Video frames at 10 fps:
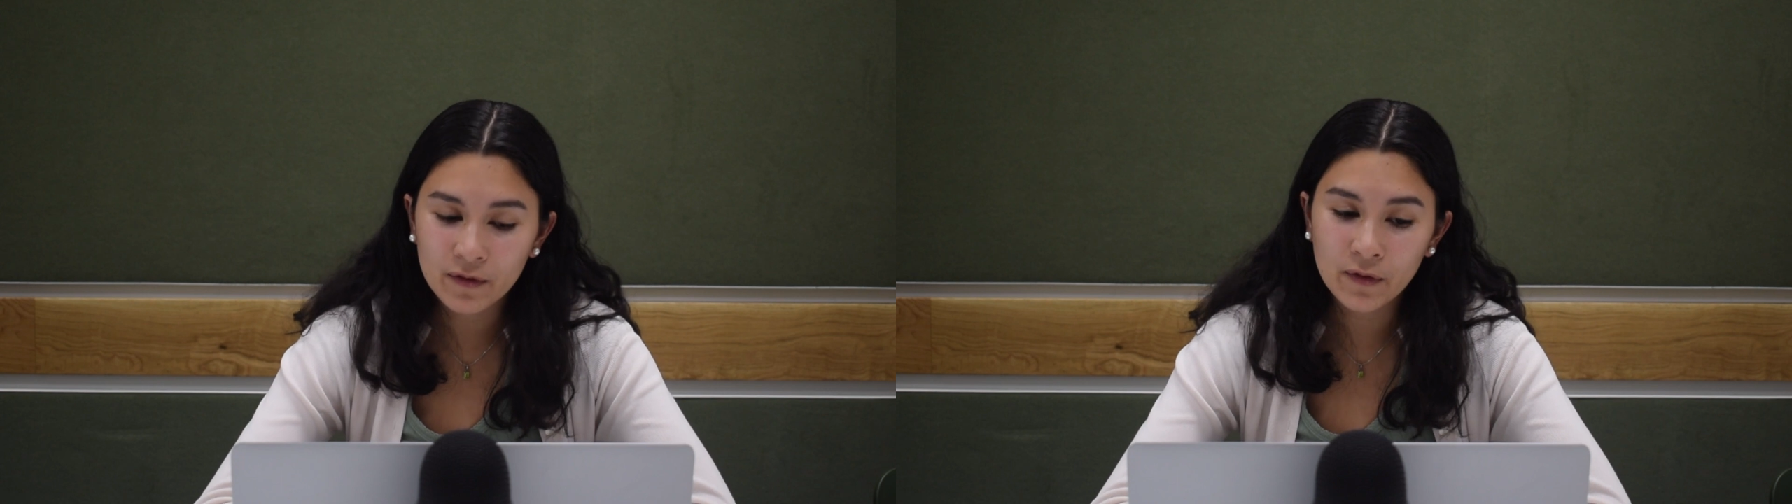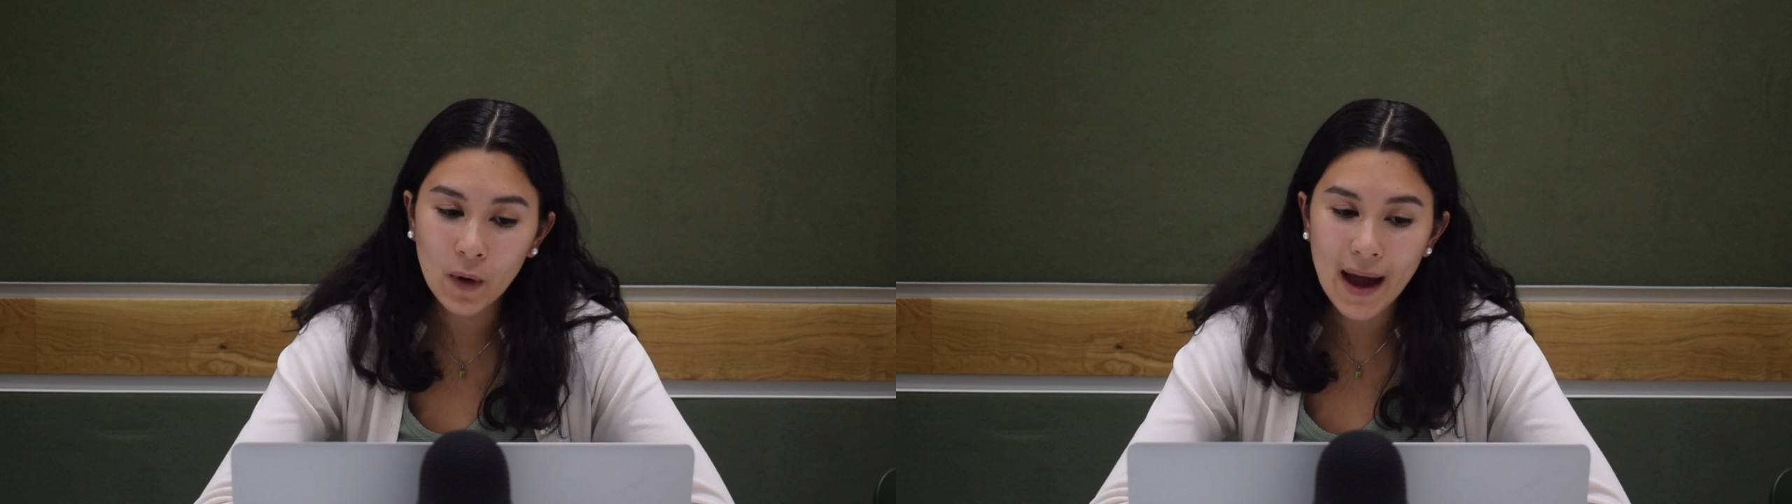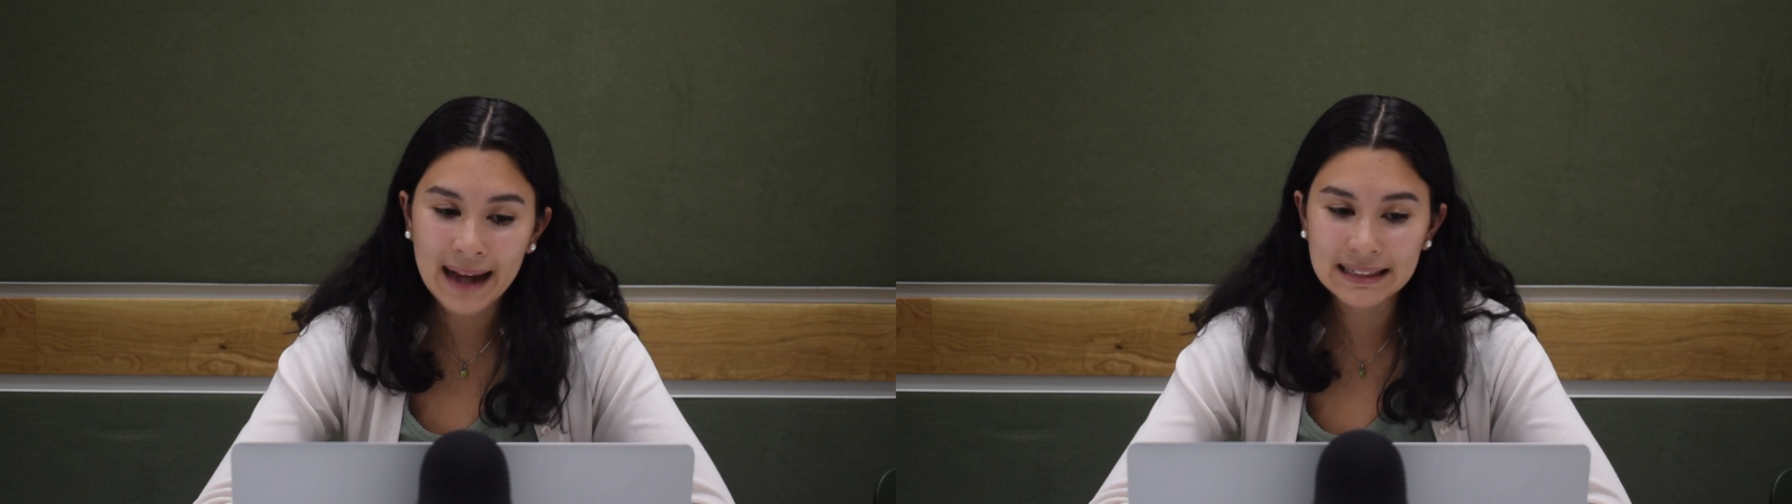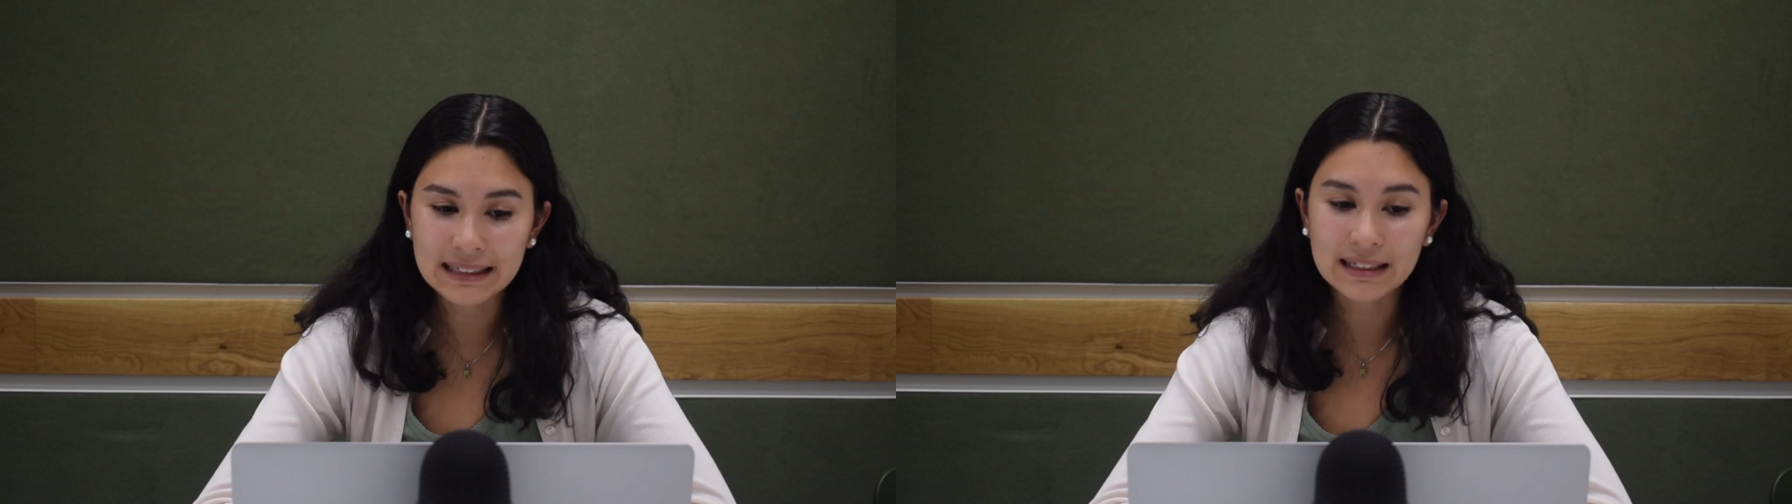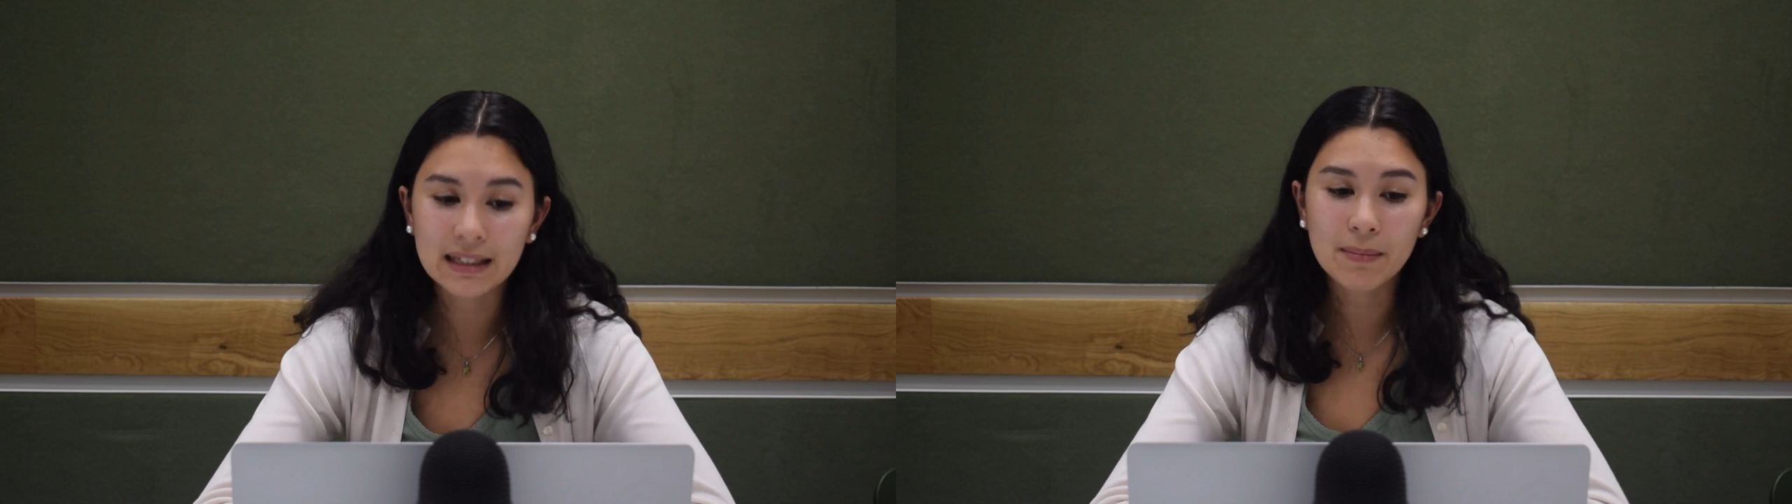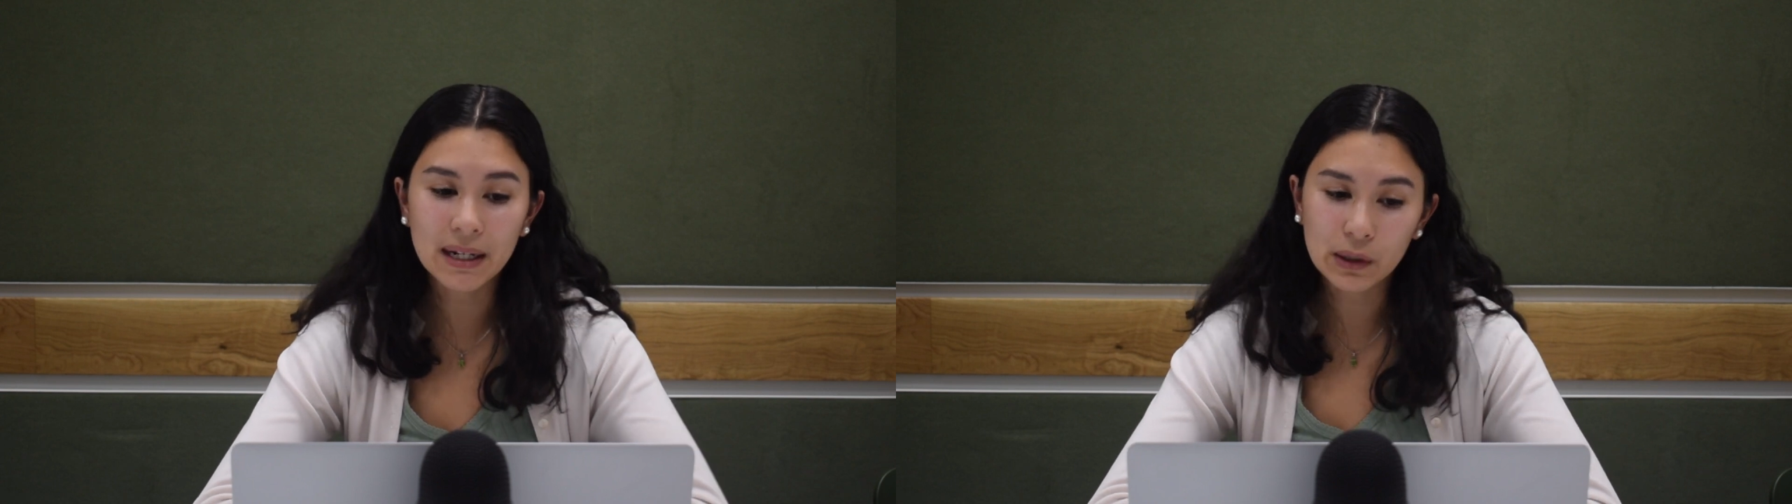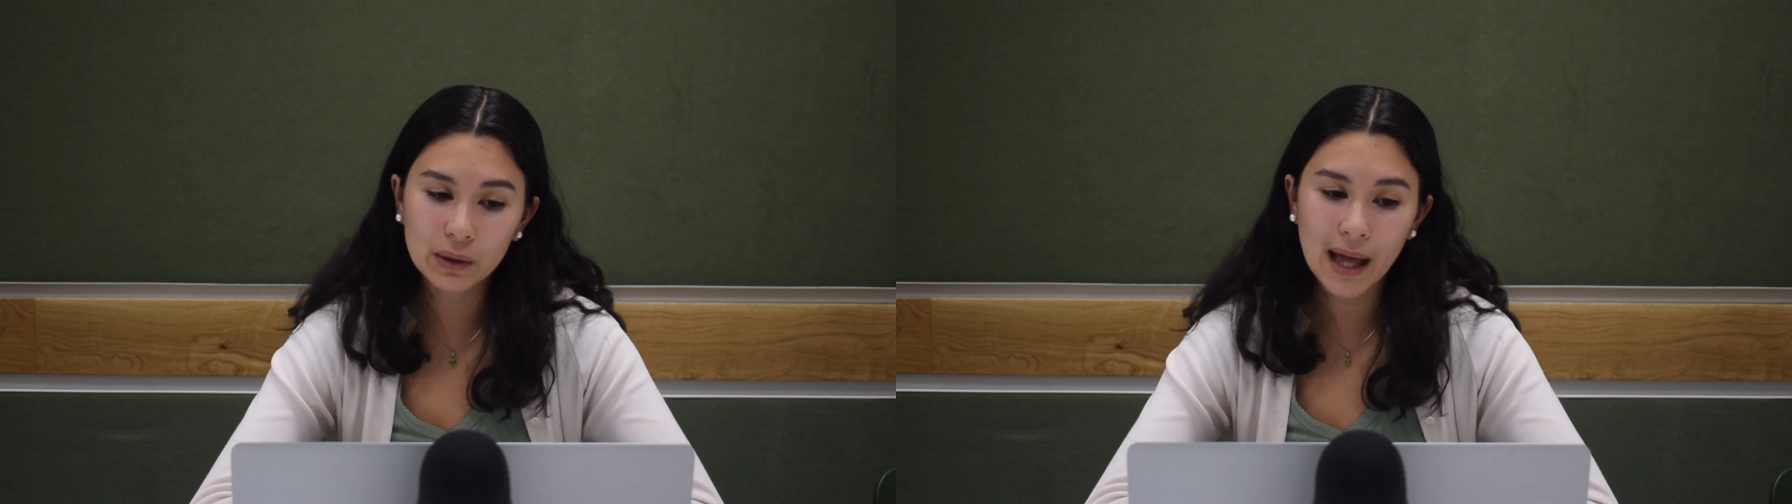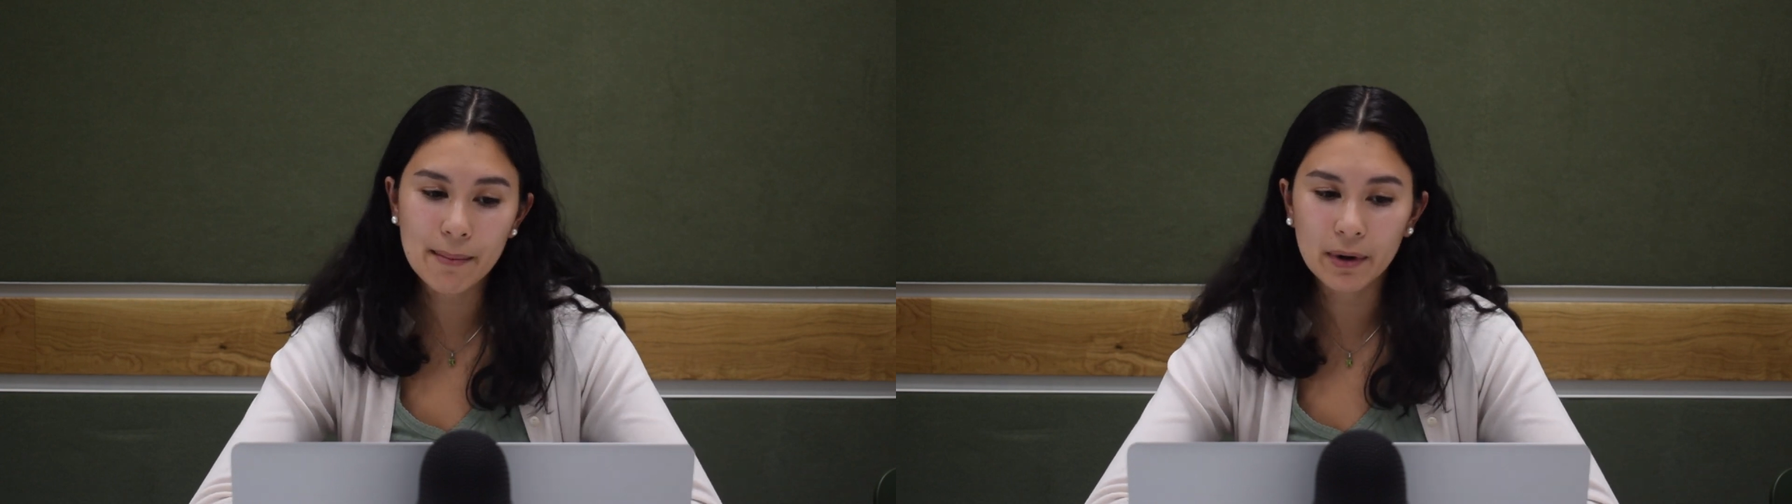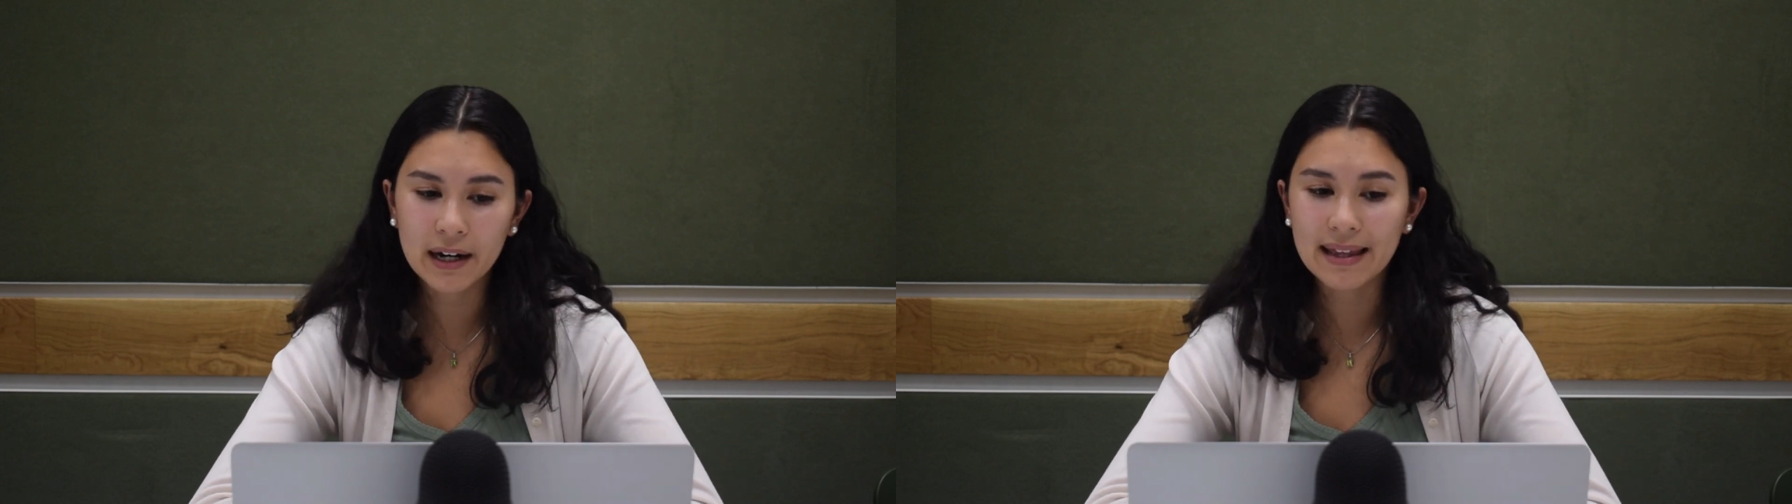for access to the medical library,